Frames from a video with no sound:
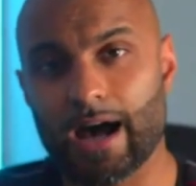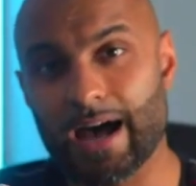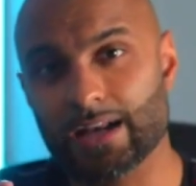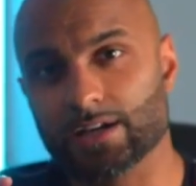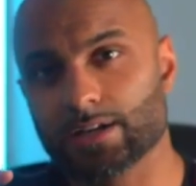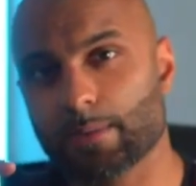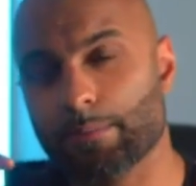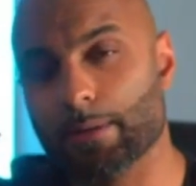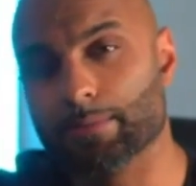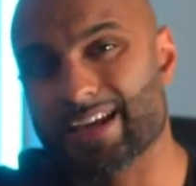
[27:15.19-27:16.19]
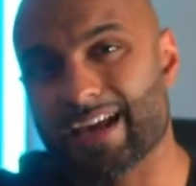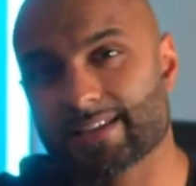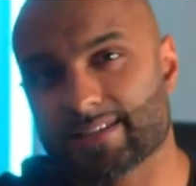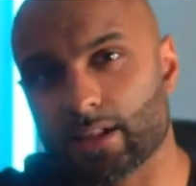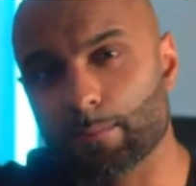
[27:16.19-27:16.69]
and be able to
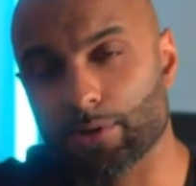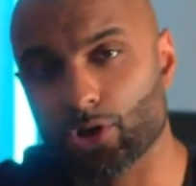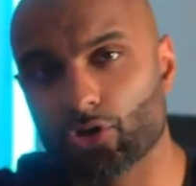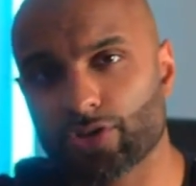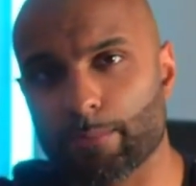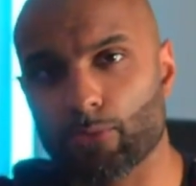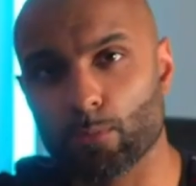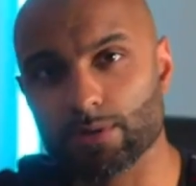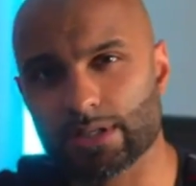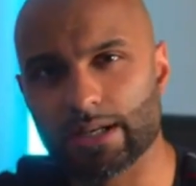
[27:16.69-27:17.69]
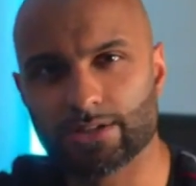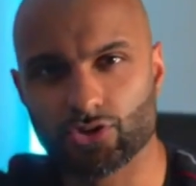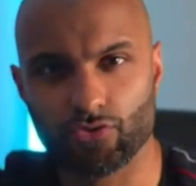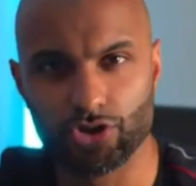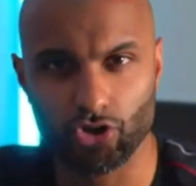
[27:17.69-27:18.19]
excel beyond their moments
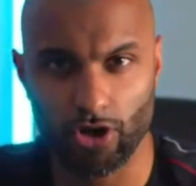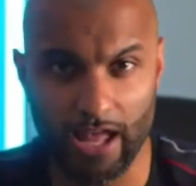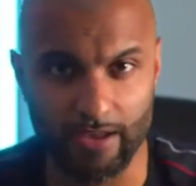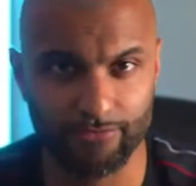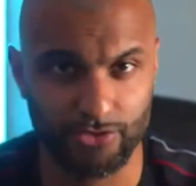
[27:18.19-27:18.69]
later in your life.